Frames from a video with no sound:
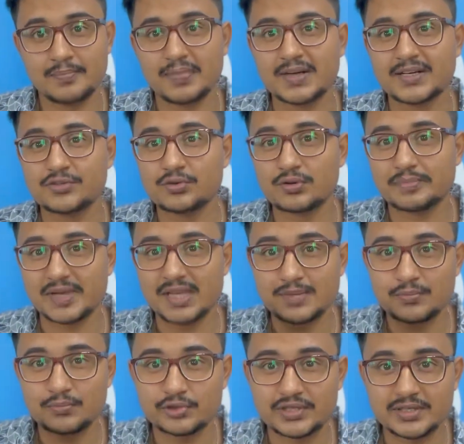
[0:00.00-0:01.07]
but your main
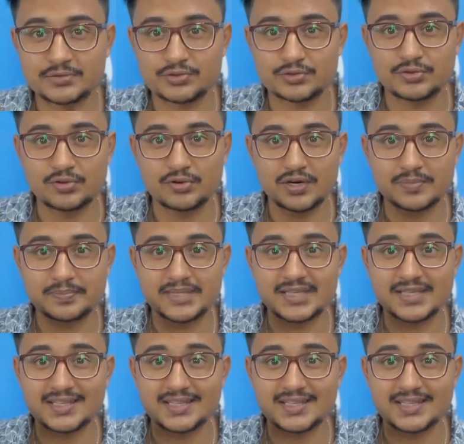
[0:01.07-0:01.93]
motive should not be